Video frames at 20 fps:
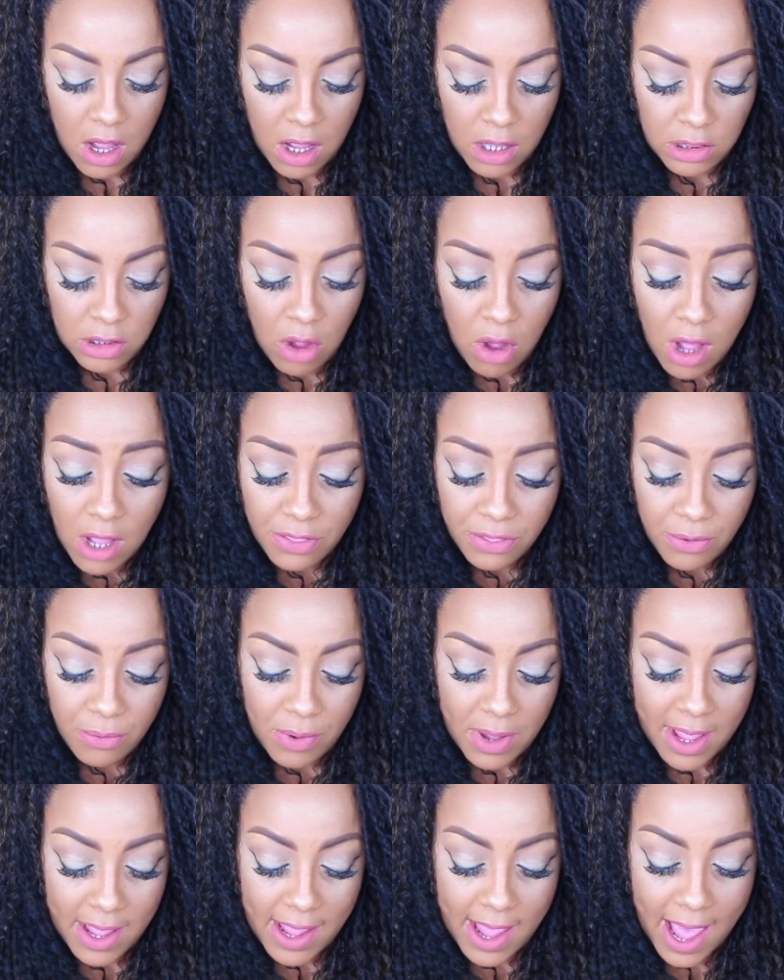Along the
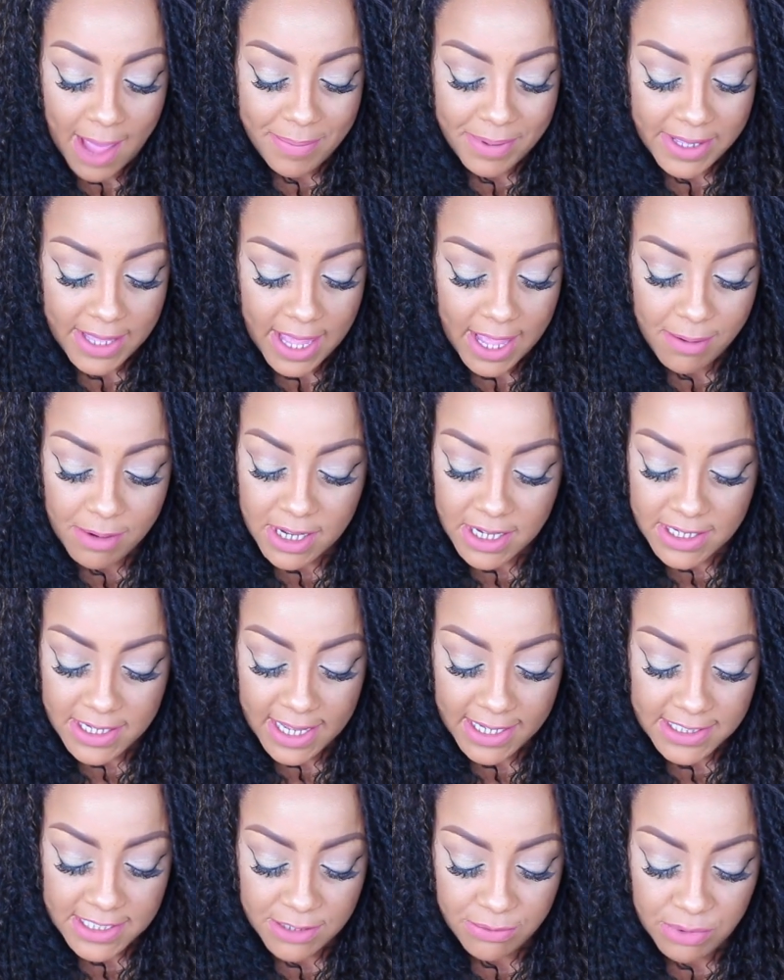way, I became
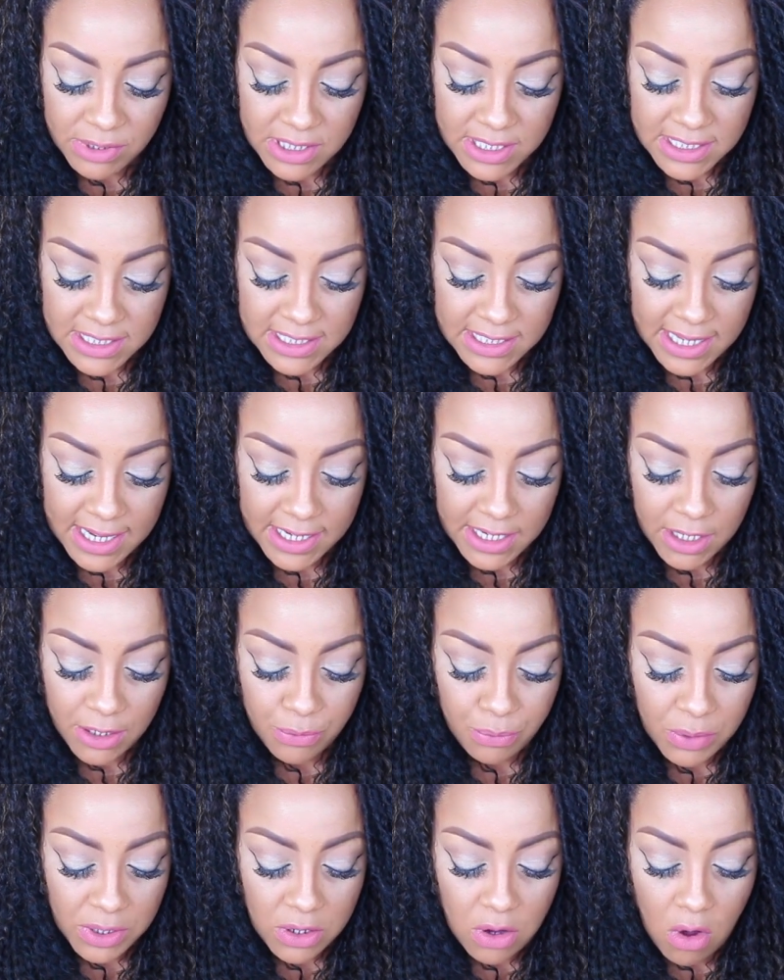connected with this
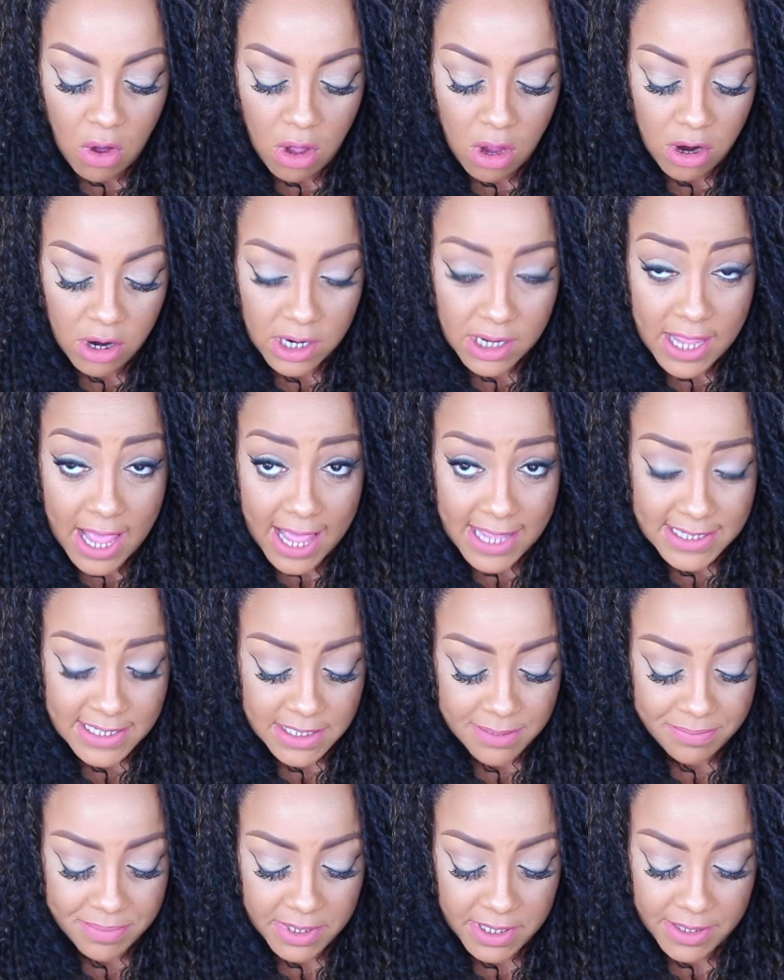lady. We call her
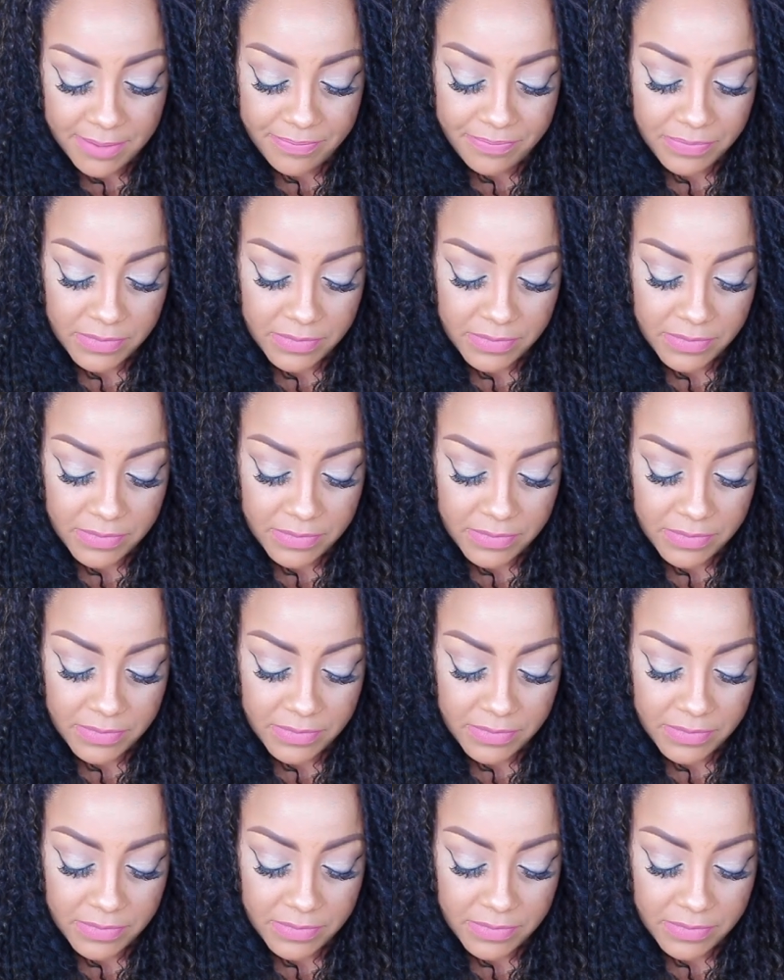Gossipy.